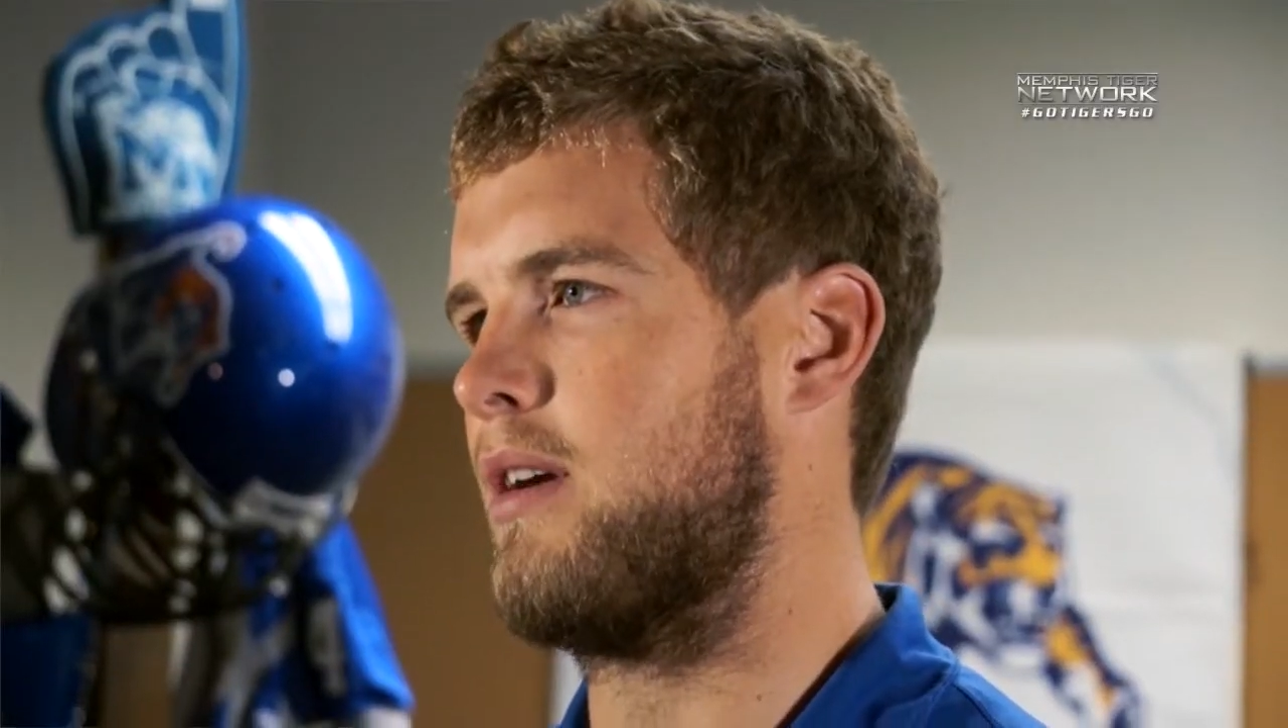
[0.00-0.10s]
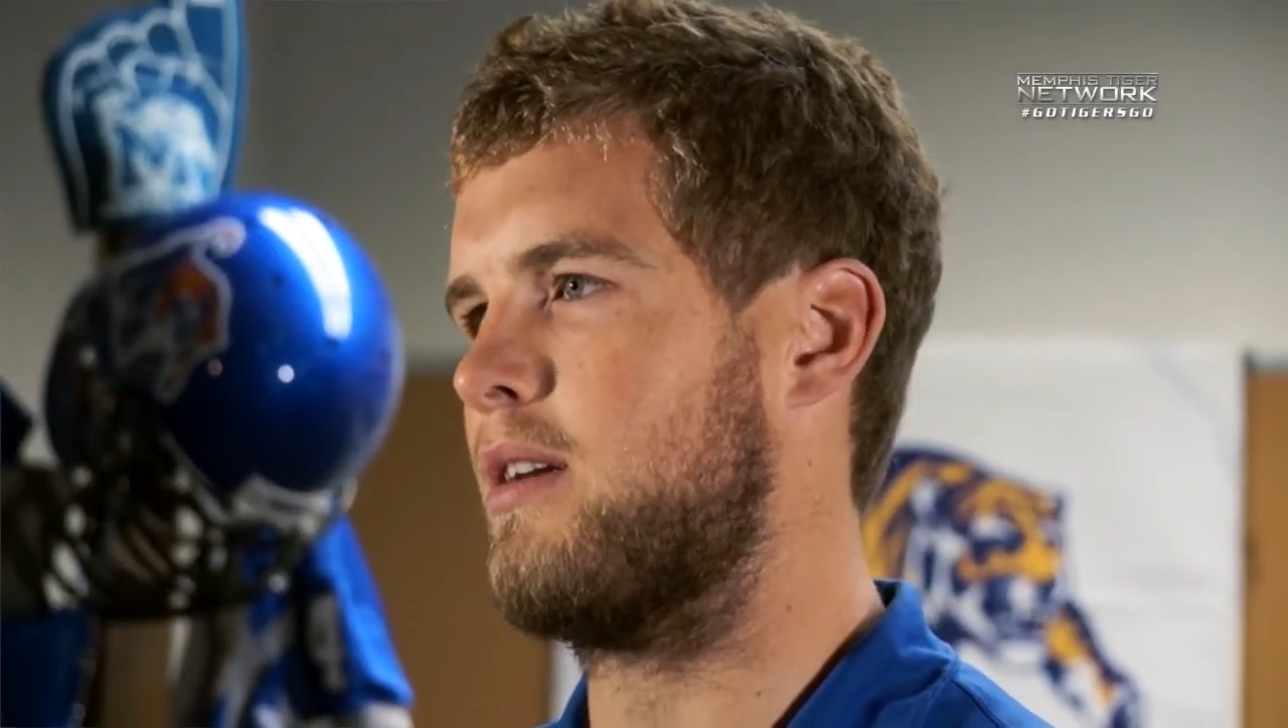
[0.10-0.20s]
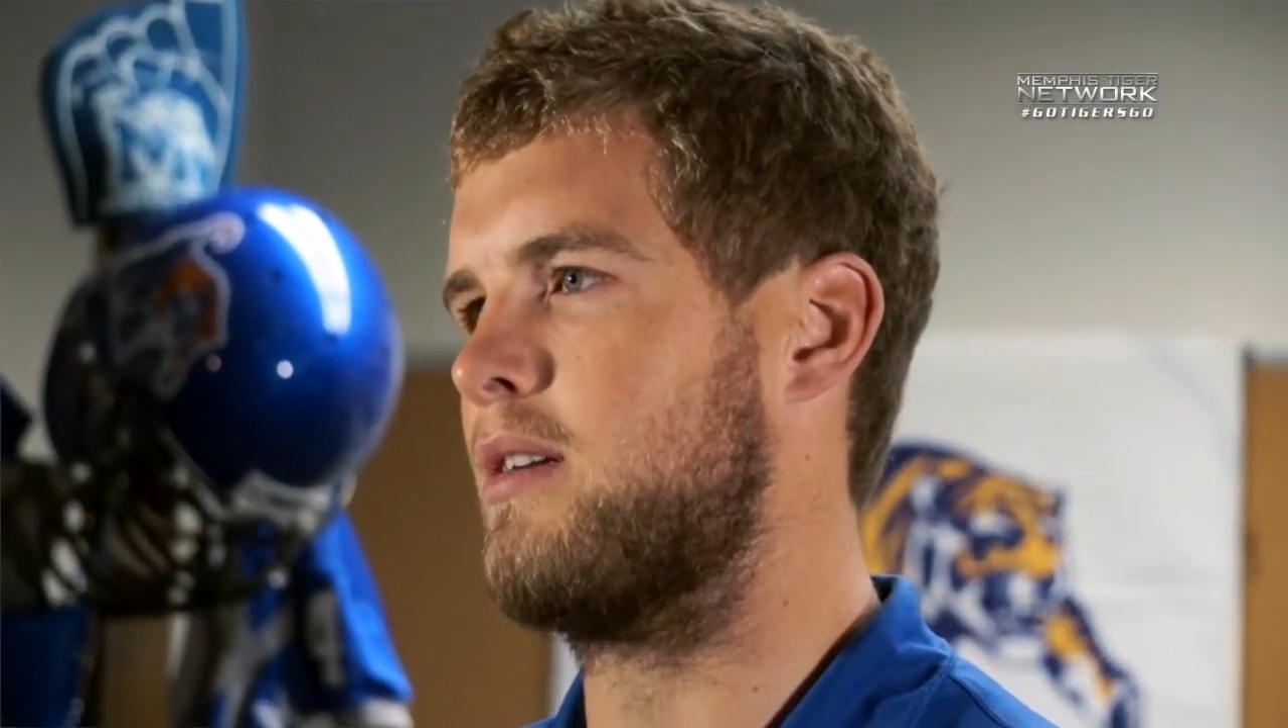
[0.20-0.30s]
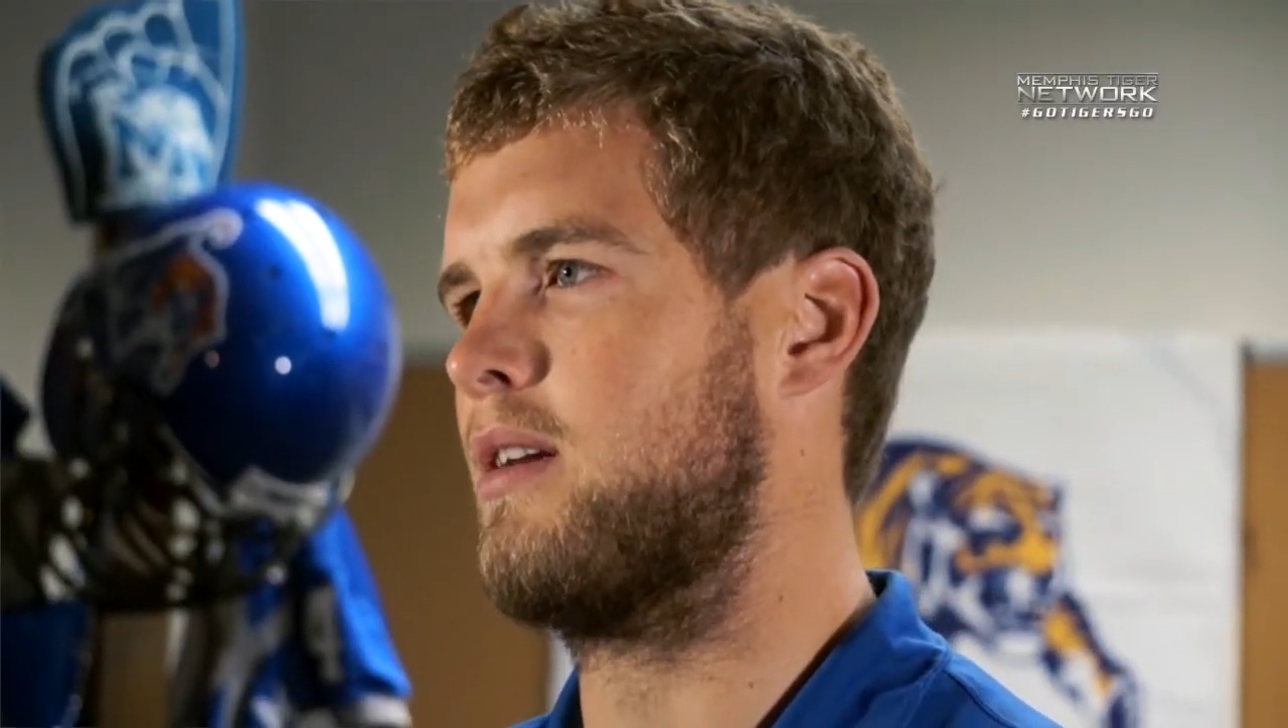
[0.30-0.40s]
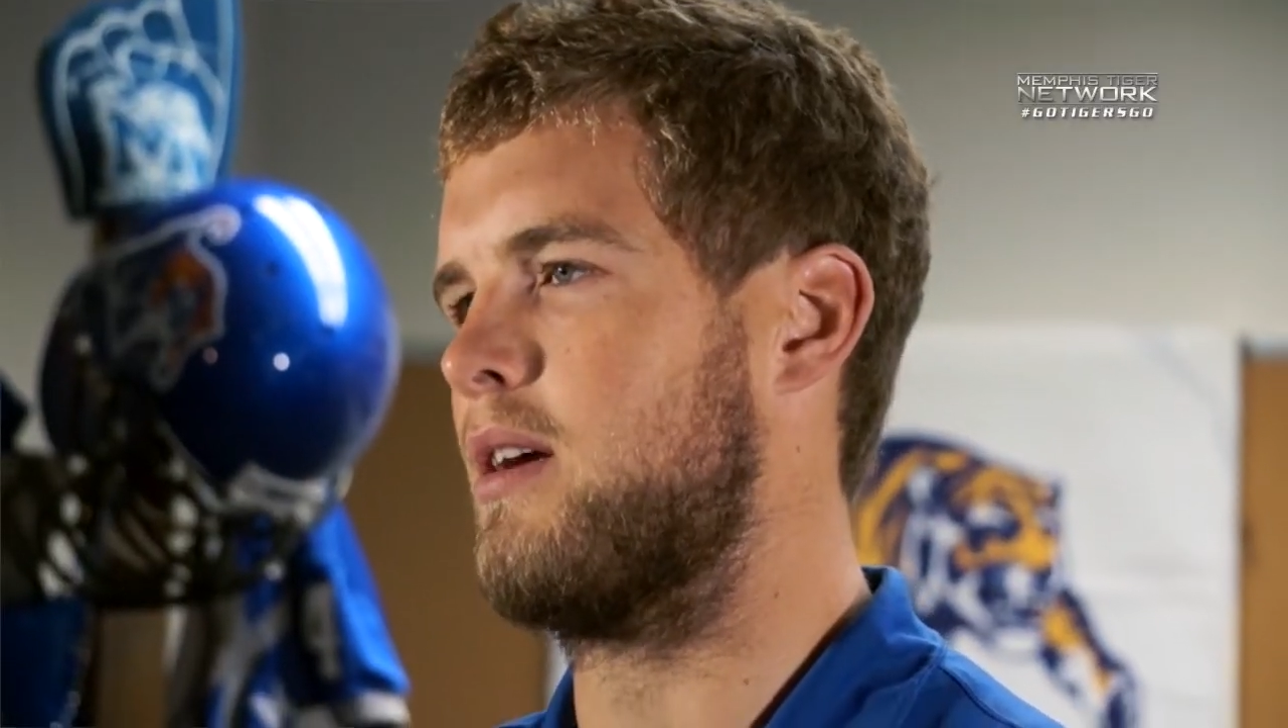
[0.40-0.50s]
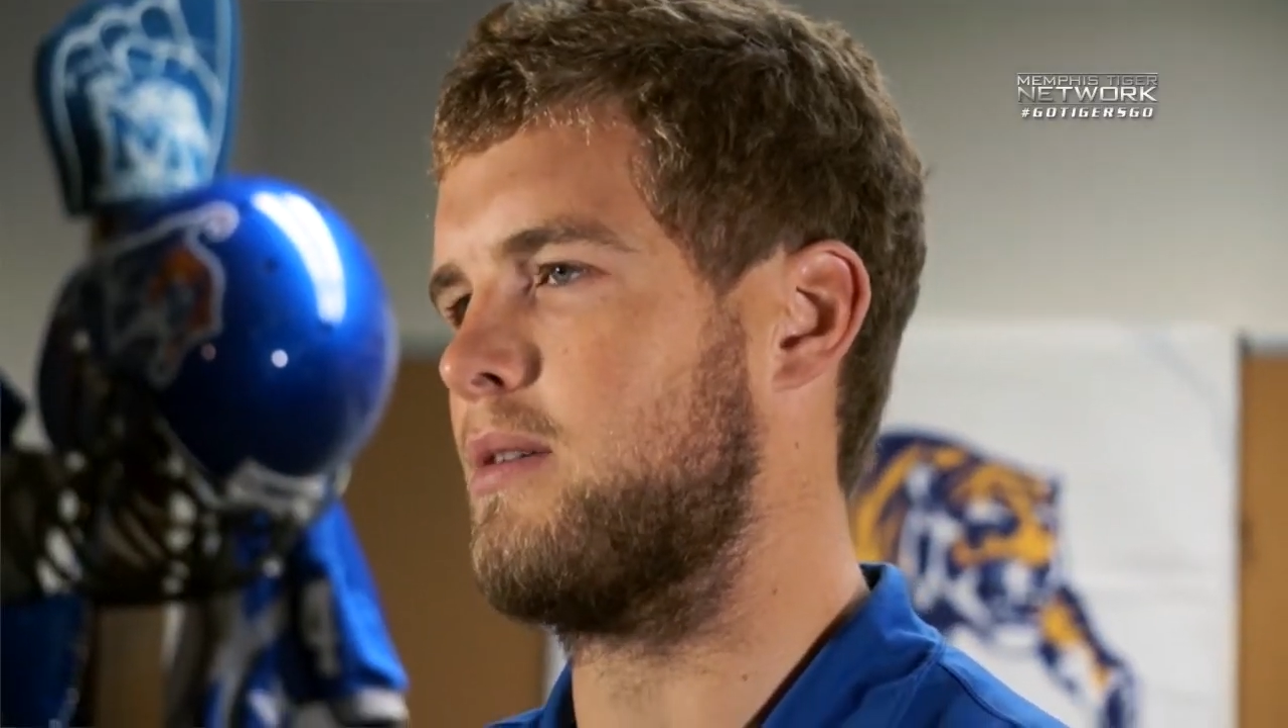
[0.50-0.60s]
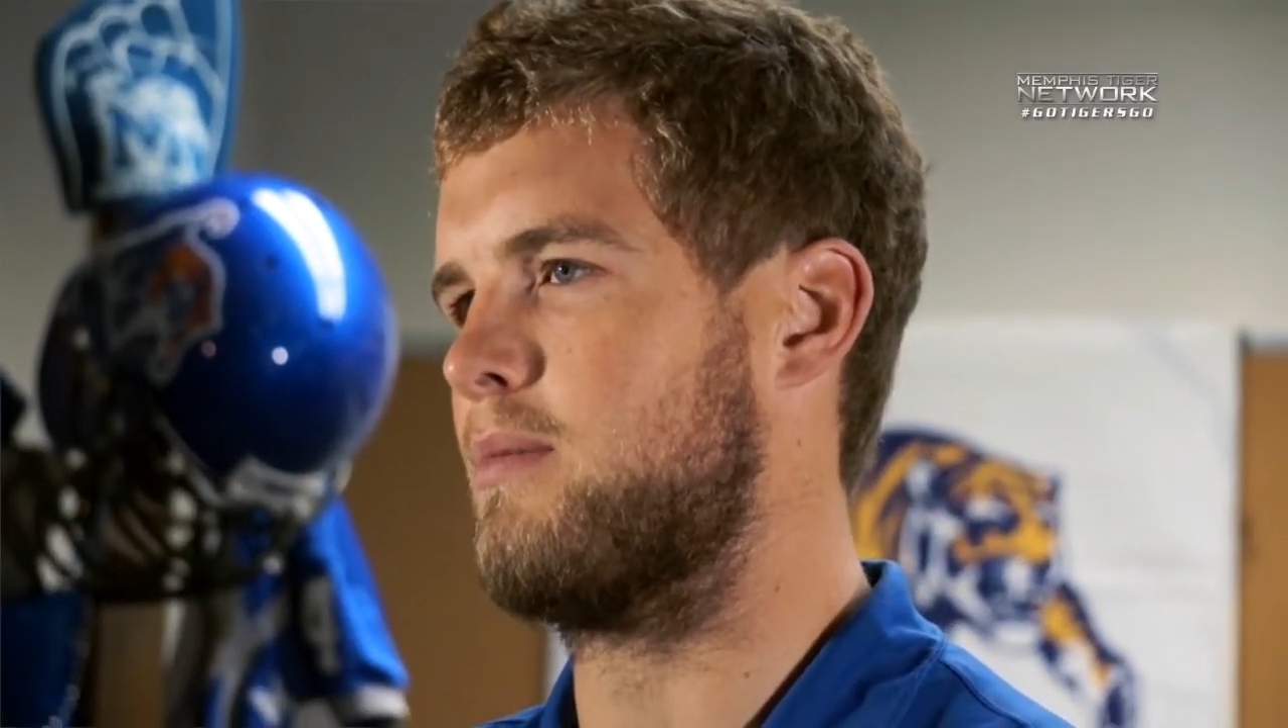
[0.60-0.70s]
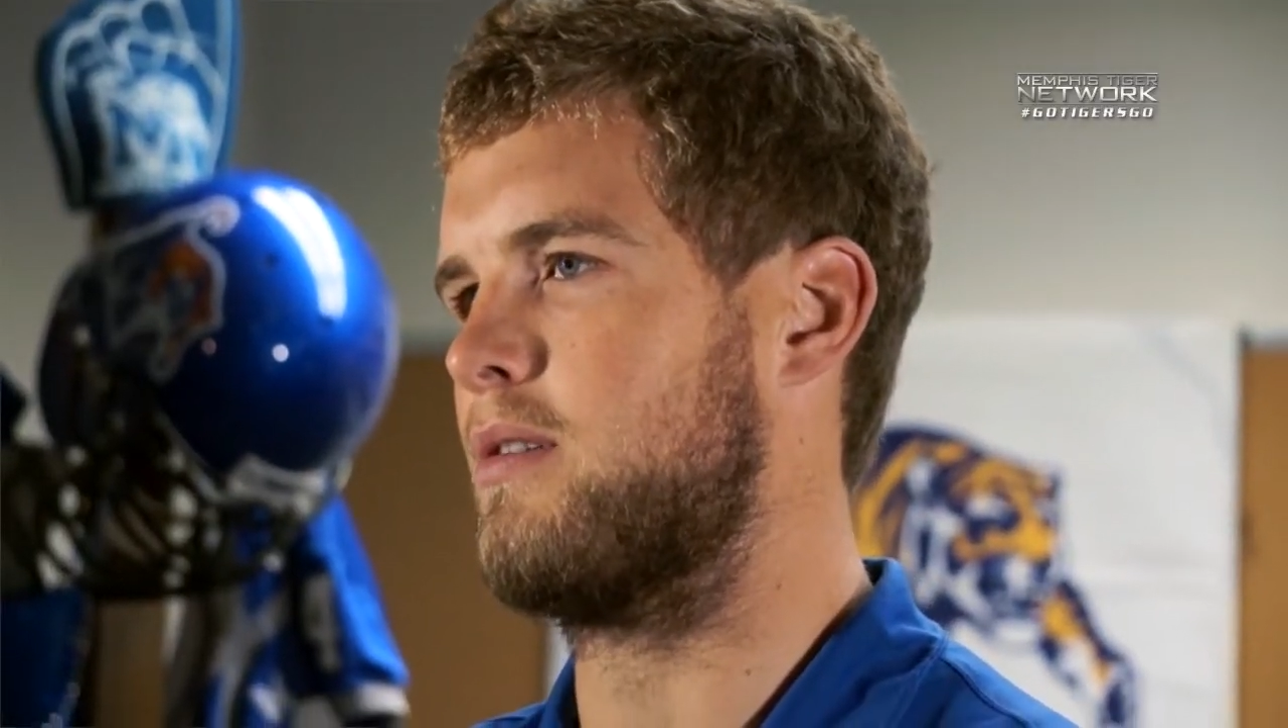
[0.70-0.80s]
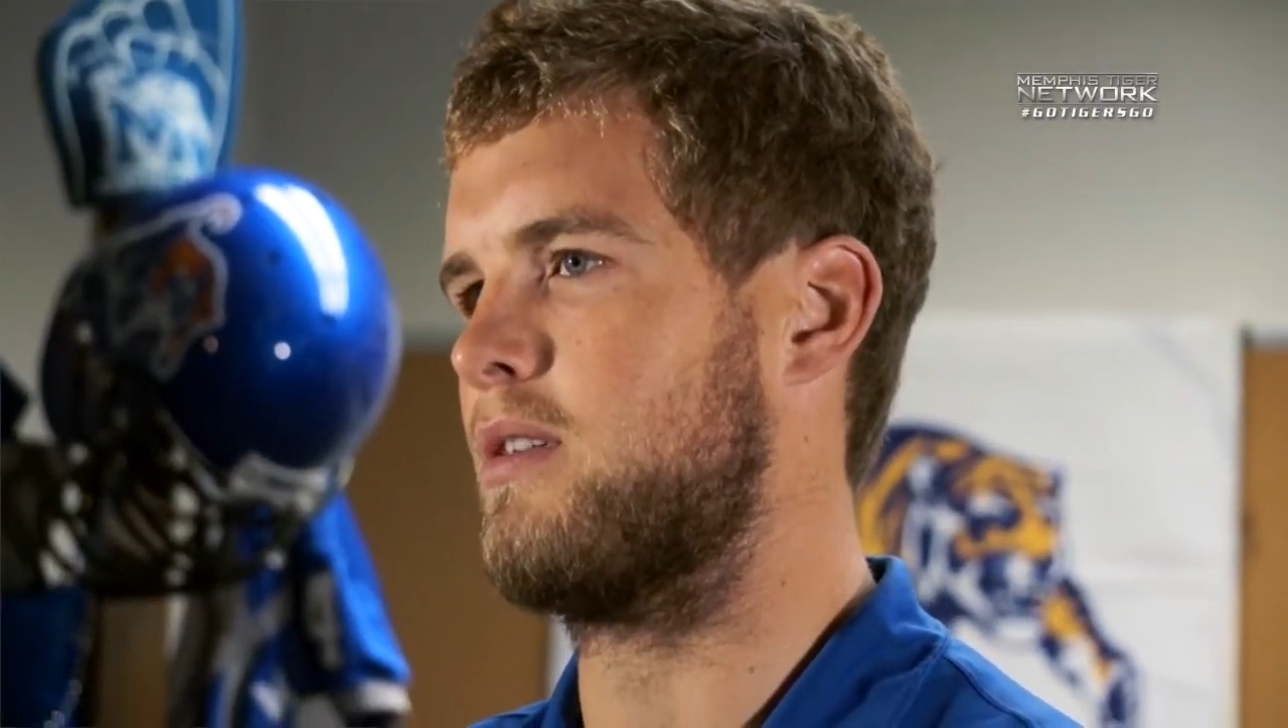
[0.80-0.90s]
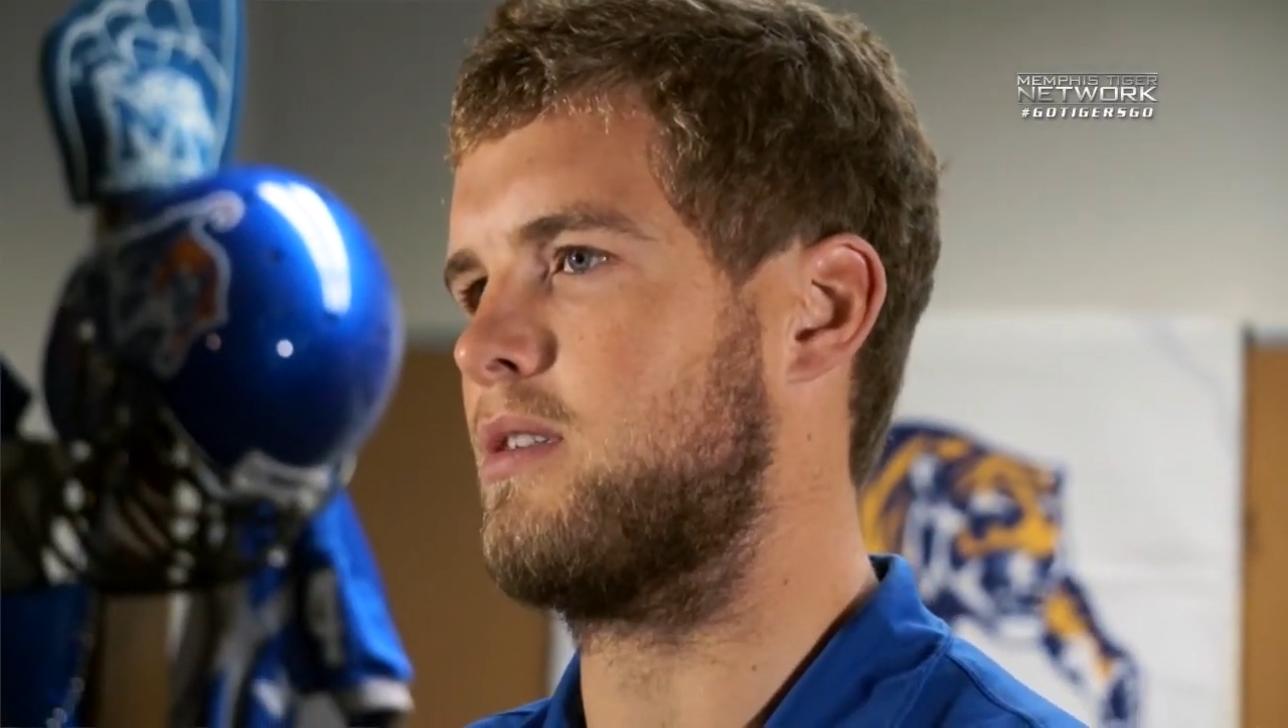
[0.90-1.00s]
and I
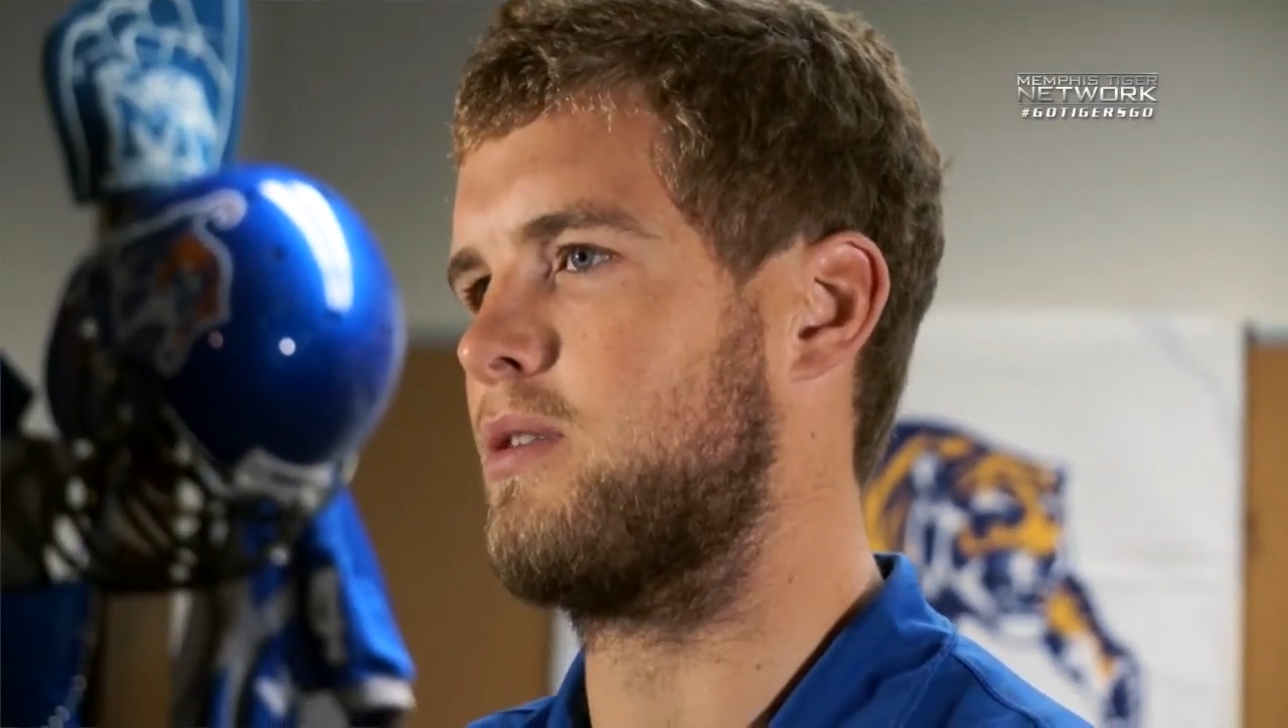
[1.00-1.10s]
suppose it's